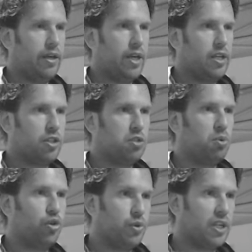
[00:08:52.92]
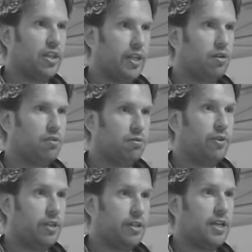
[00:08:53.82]
any other sports you can think of
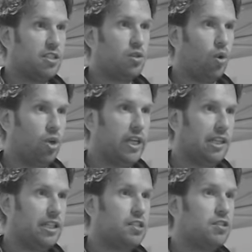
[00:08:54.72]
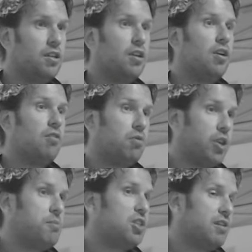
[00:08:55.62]
that has tall athletes, for
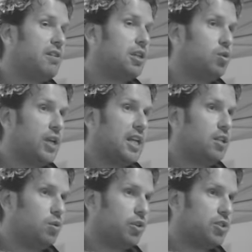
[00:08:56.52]
them it's difficult to get into the